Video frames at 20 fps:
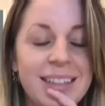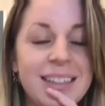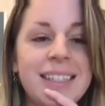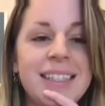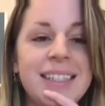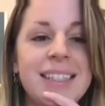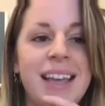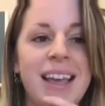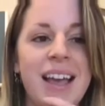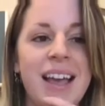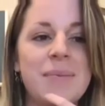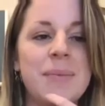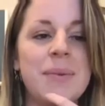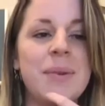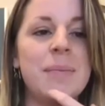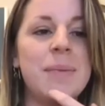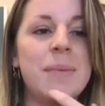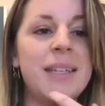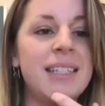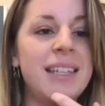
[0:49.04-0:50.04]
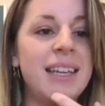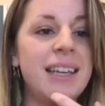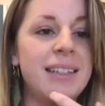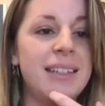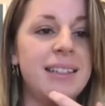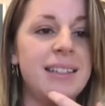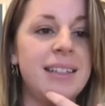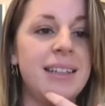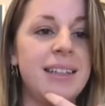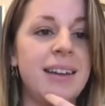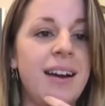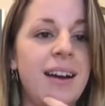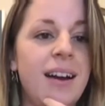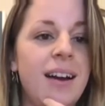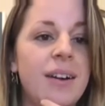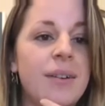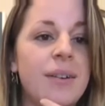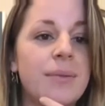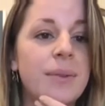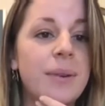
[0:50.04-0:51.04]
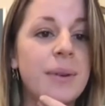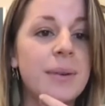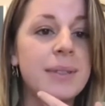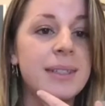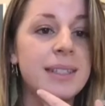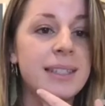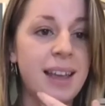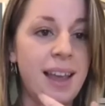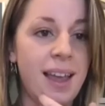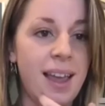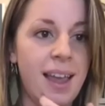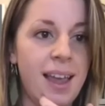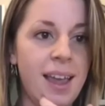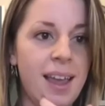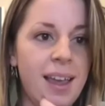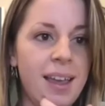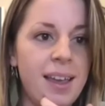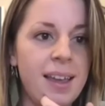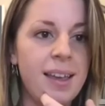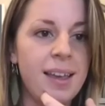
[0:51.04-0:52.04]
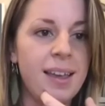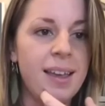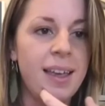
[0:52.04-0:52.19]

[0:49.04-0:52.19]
Sam will be tasting our Rosé